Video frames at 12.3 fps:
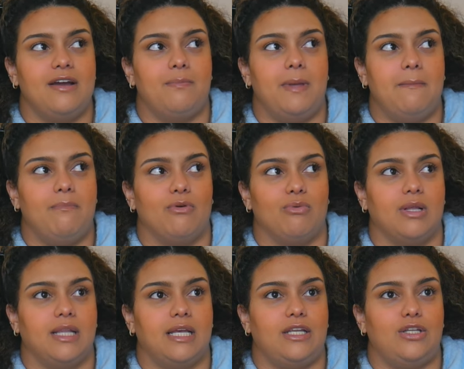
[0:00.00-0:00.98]
people
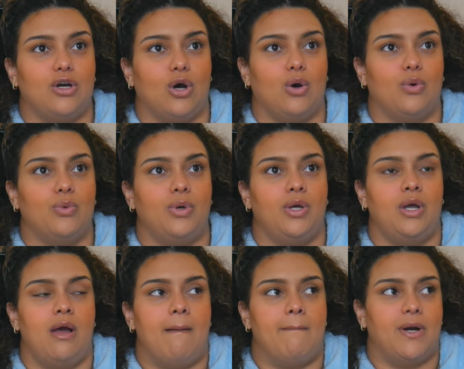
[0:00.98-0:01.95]
really don't
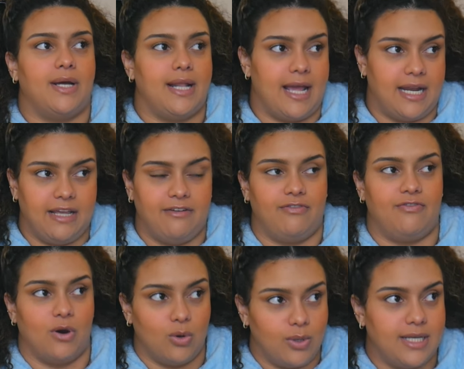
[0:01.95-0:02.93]
put any
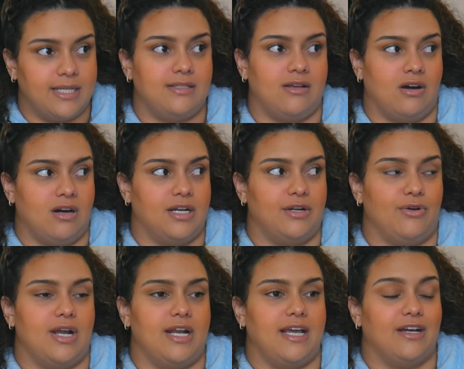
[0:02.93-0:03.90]
focus on or
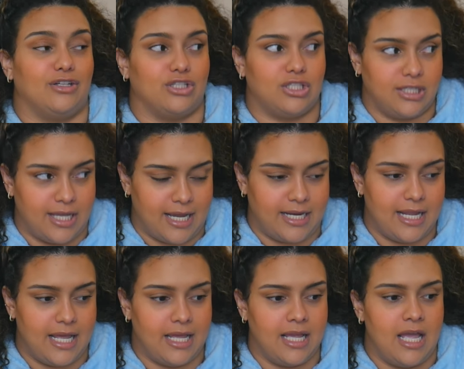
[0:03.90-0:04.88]
any
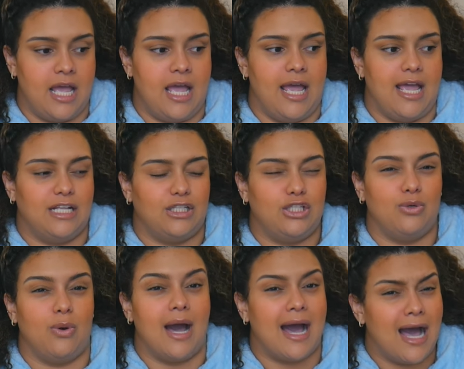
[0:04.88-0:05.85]
understanding
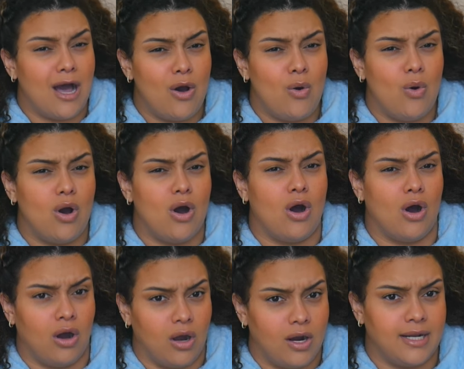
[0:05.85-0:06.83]
into how
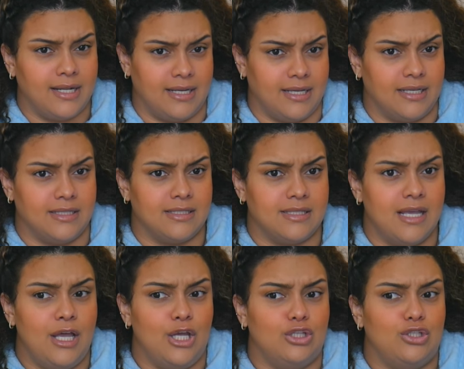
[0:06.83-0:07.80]
hard it is
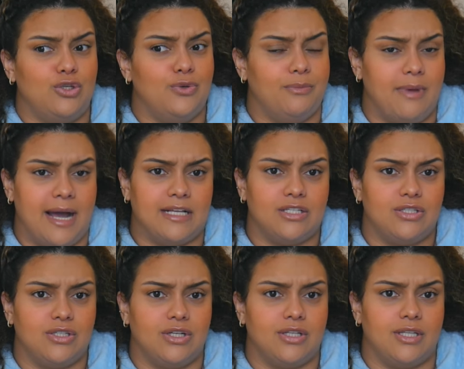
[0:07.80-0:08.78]
to
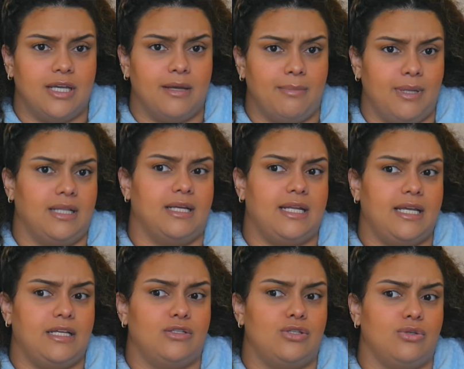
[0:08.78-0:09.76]
master the
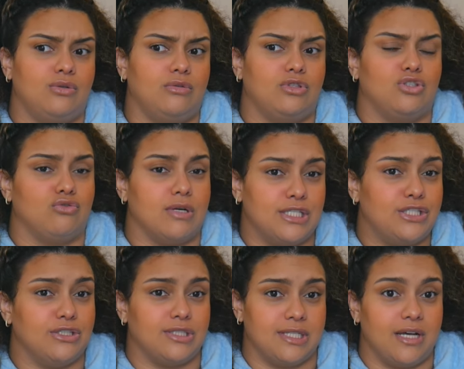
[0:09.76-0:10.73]
ability to
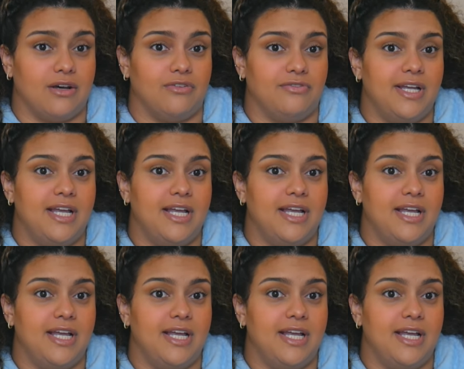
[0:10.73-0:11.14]
trust yourself.